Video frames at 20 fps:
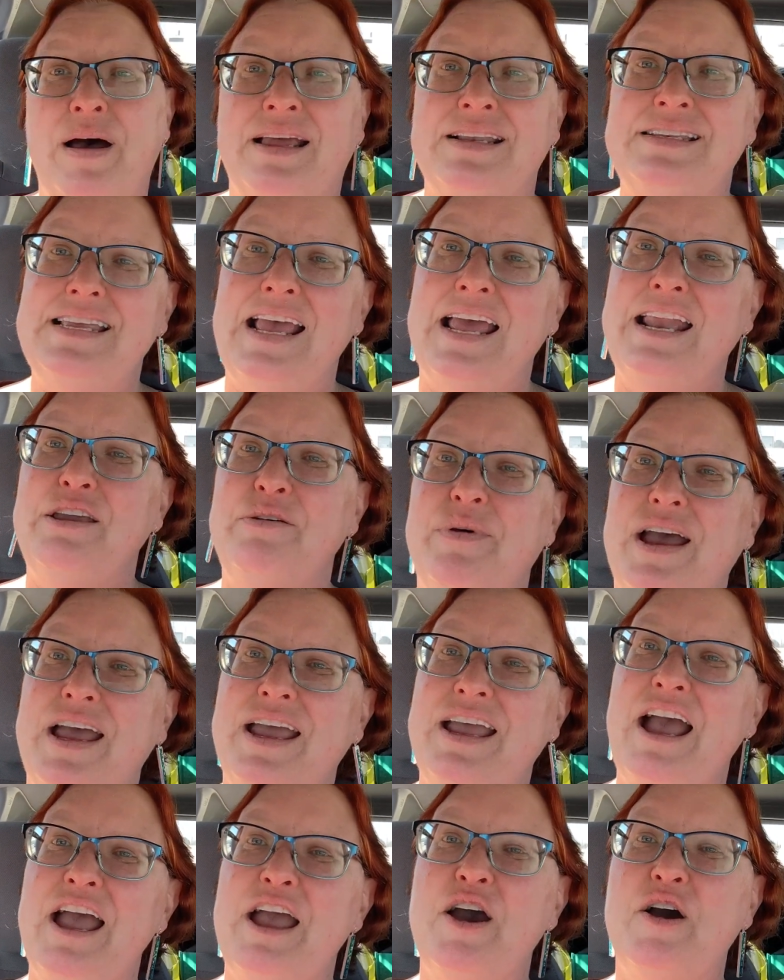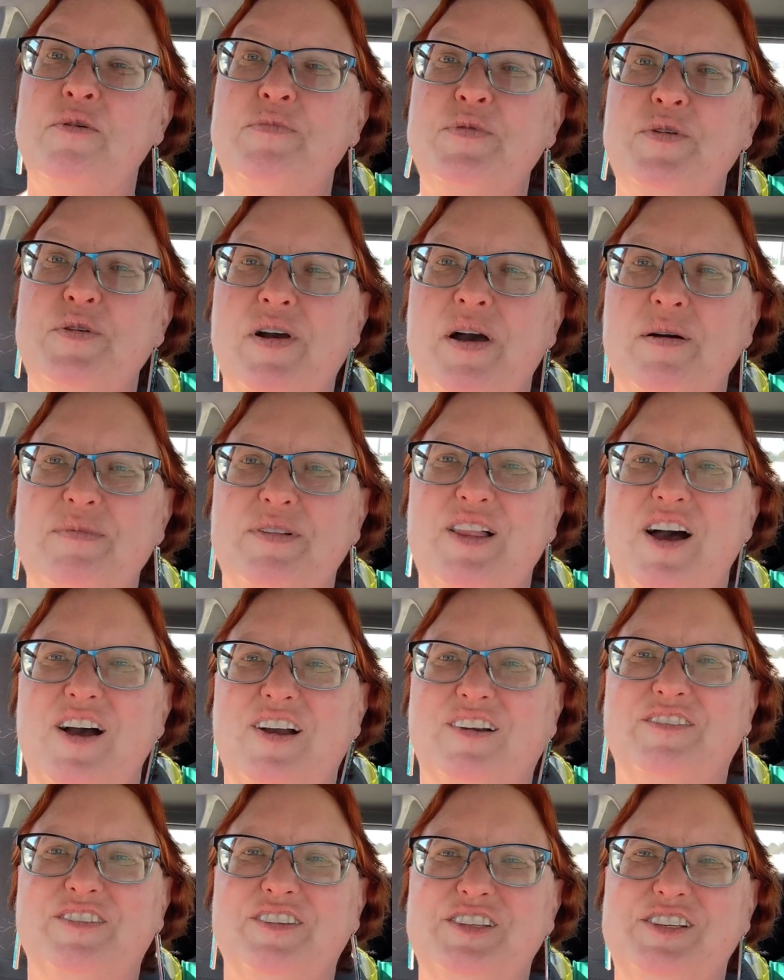But anyway, I hope you come
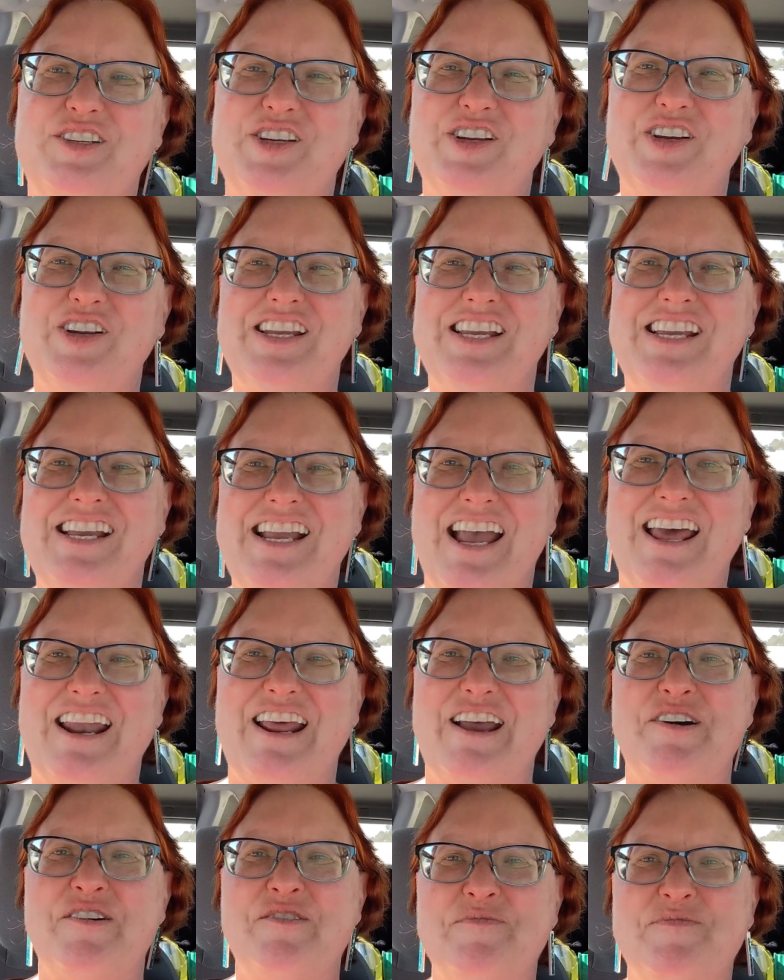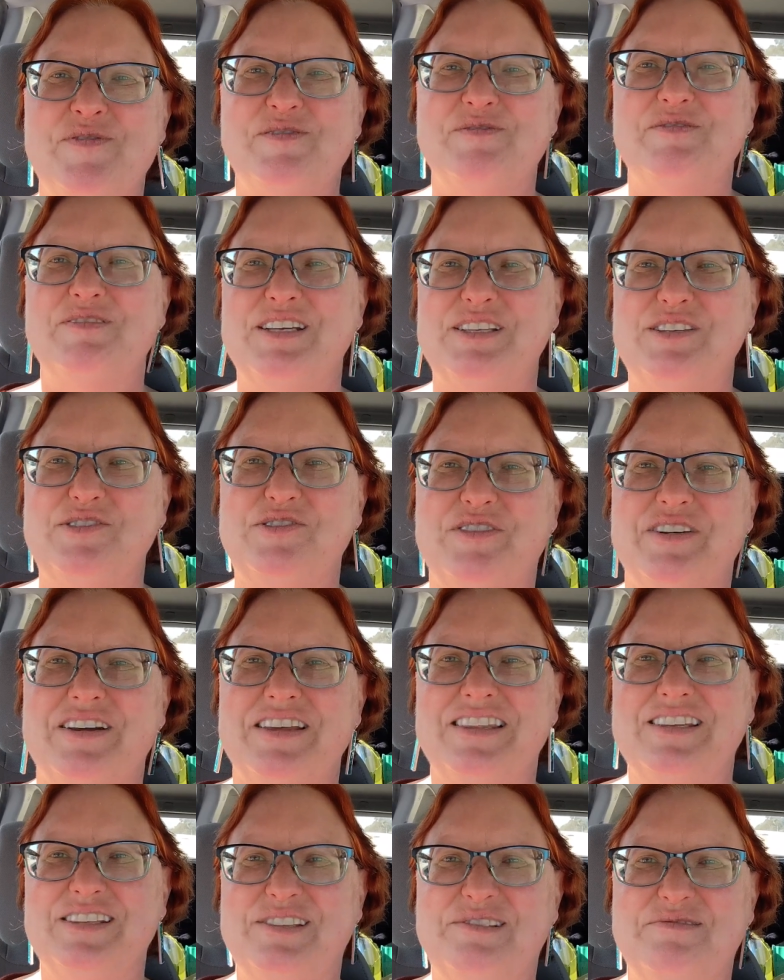along for the journey and I hope you
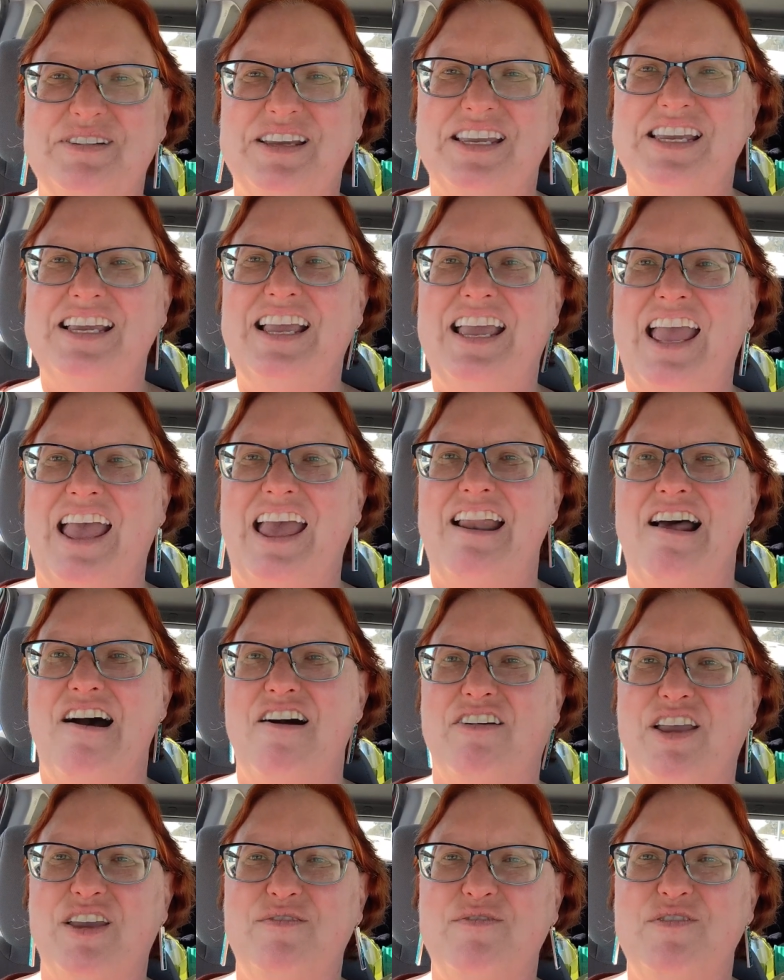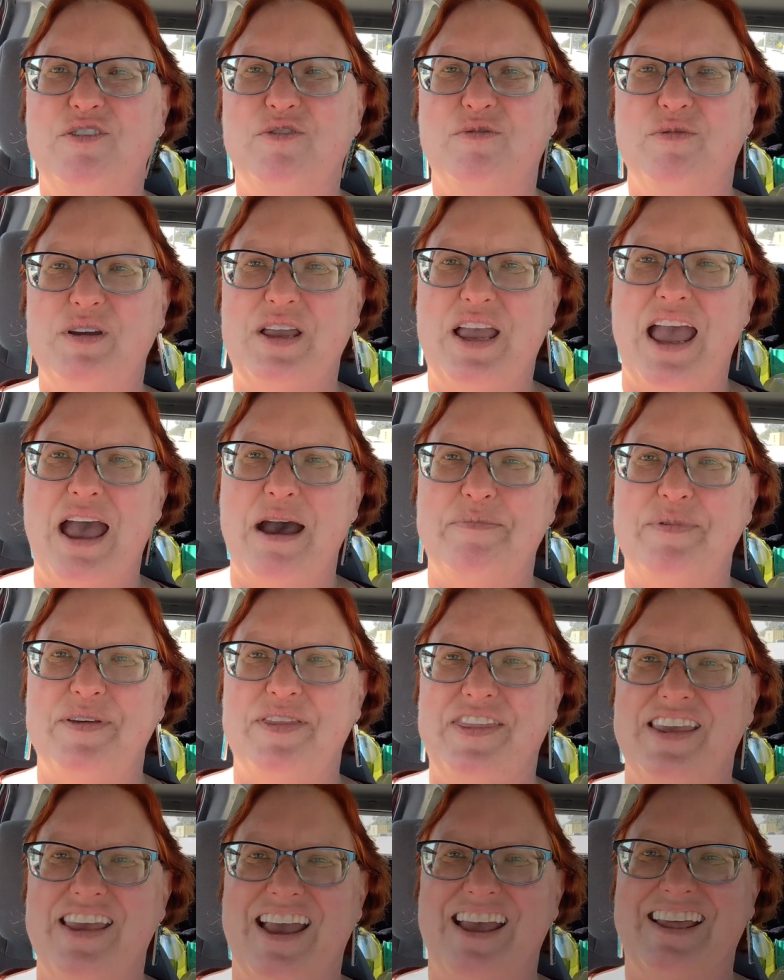enjoy this week and I'll give you a recap
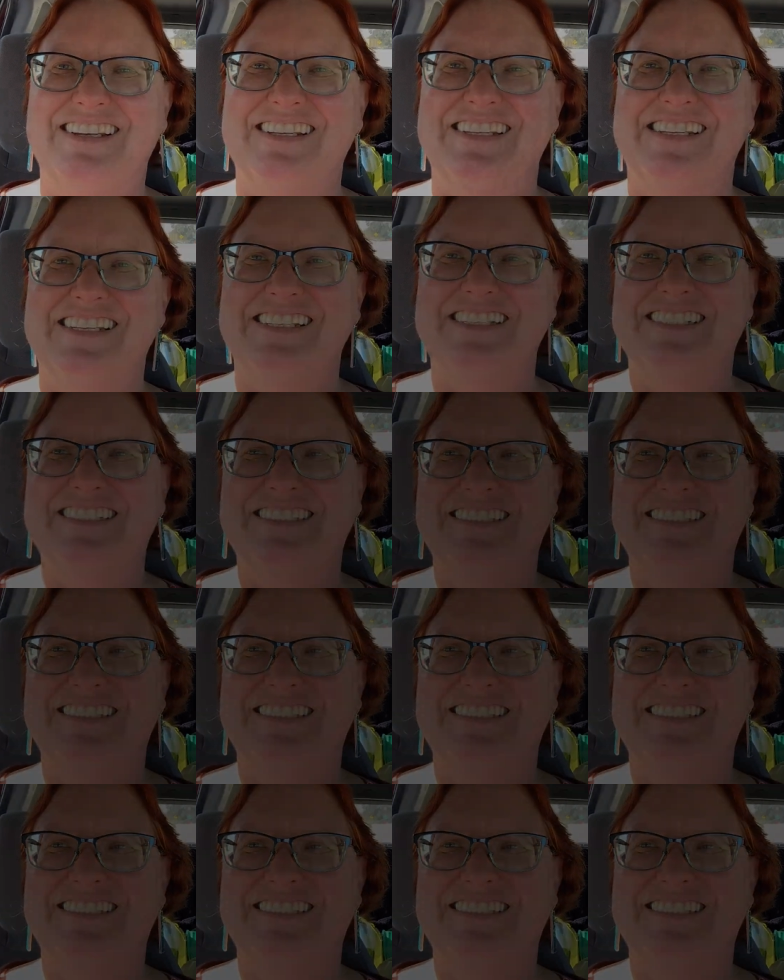at the end.